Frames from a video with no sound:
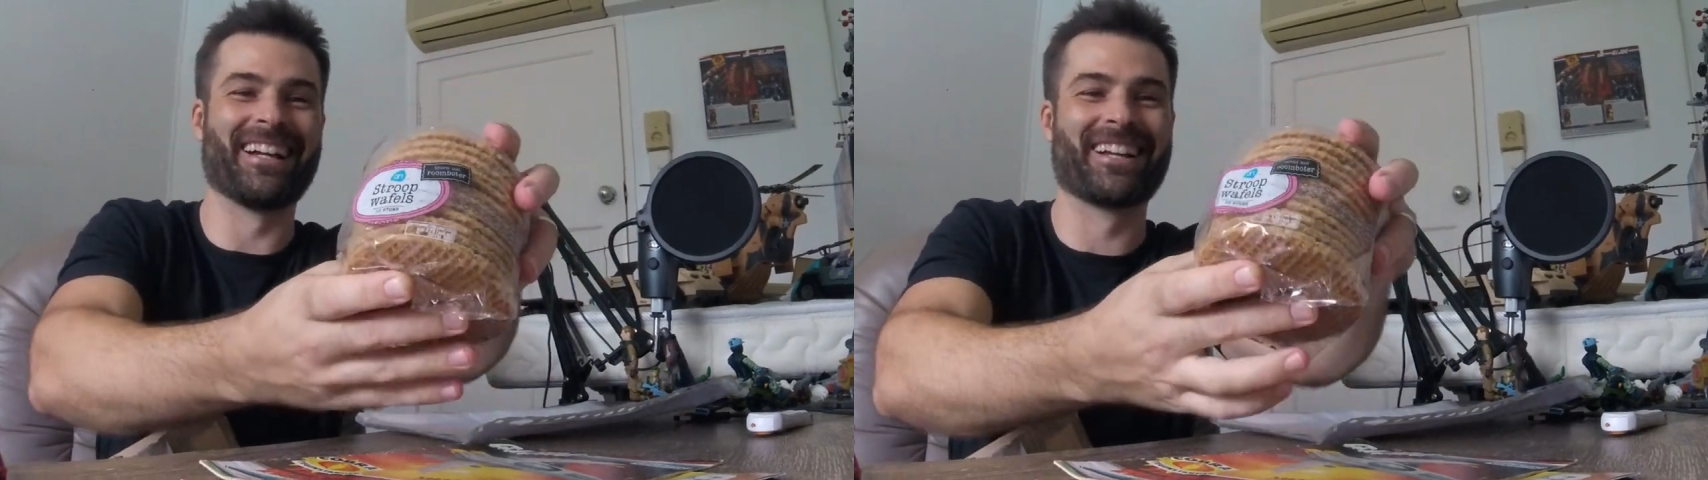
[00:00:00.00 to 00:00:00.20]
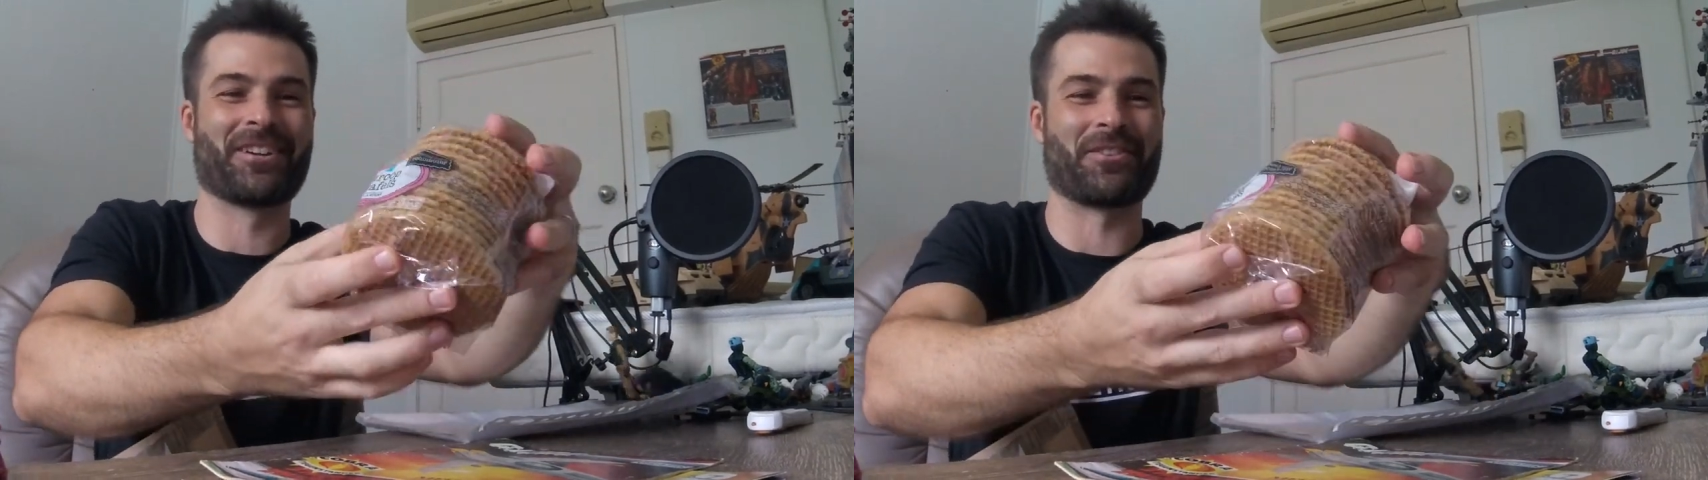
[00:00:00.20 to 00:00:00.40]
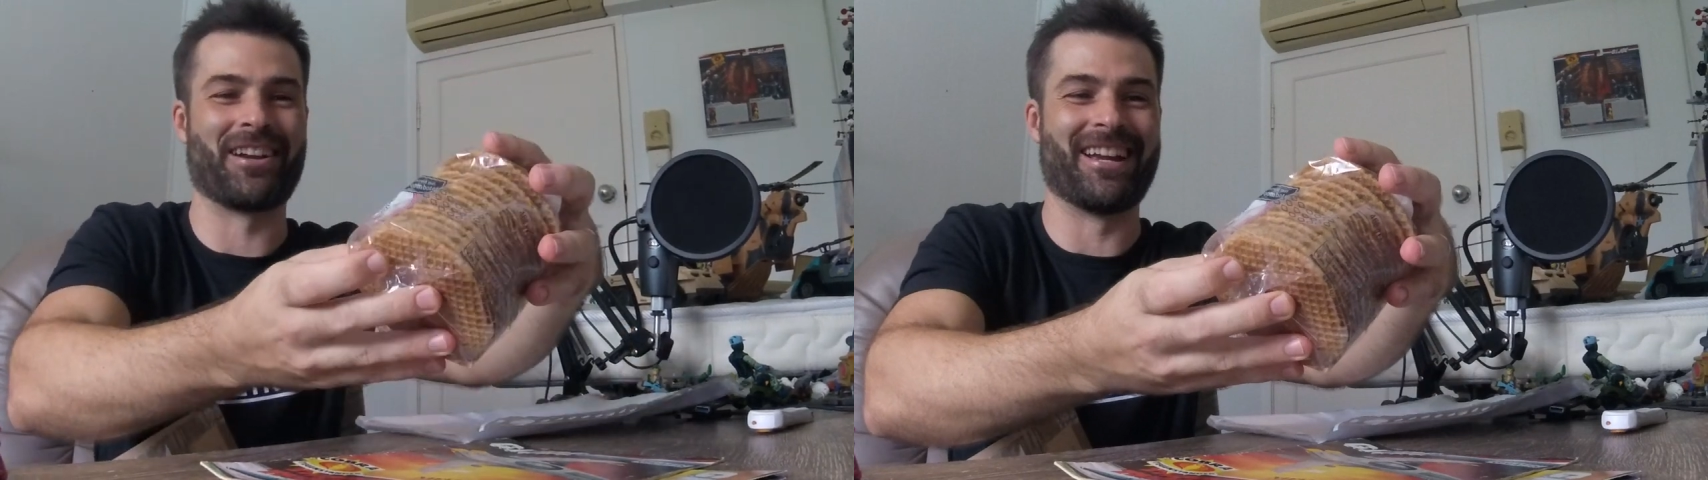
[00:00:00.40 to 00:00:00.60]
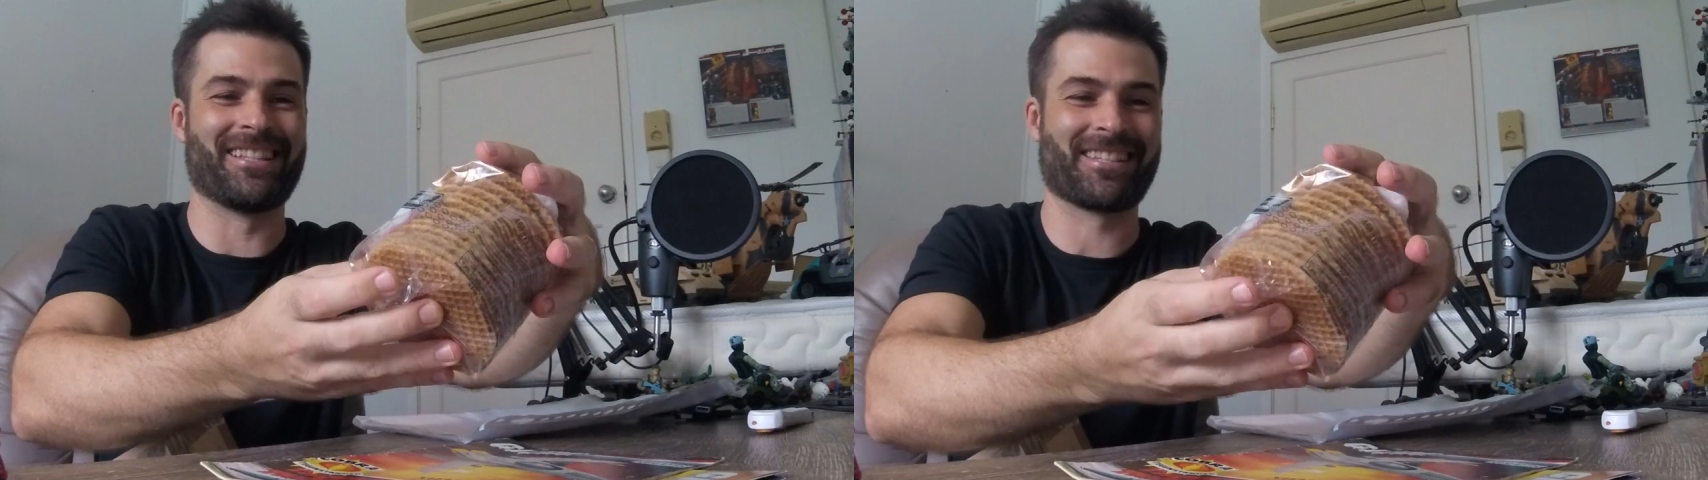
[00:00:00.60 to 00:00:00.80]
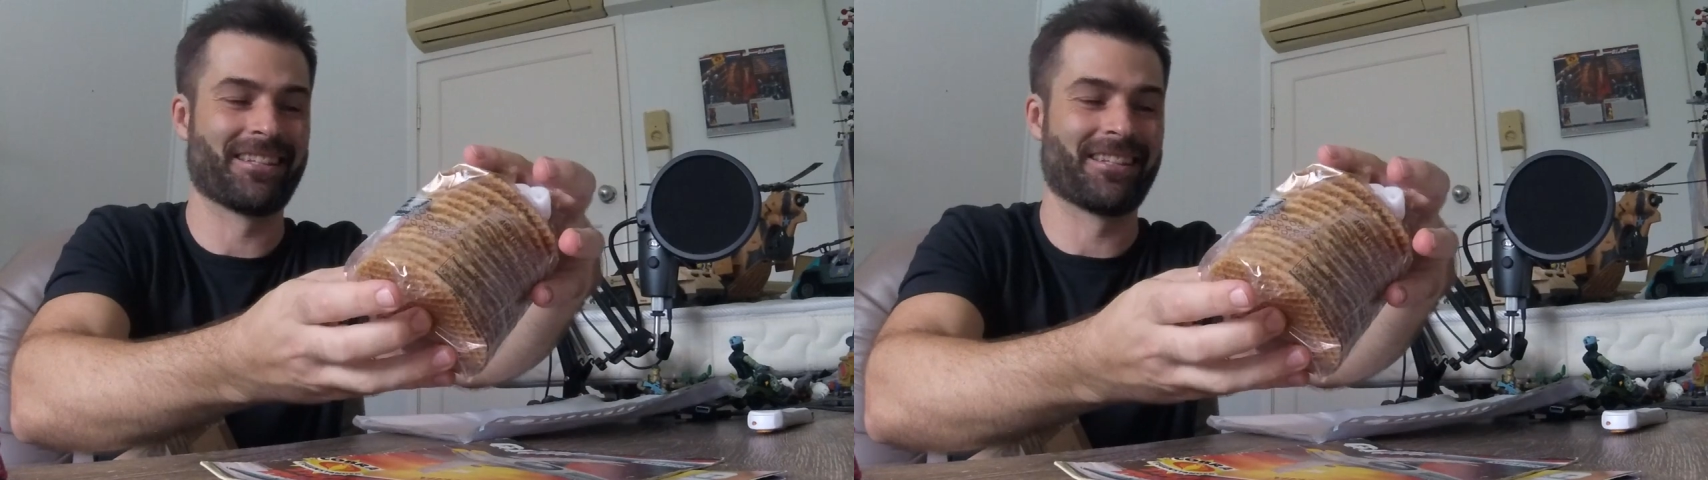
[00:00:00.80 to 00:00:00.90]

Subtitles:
Great.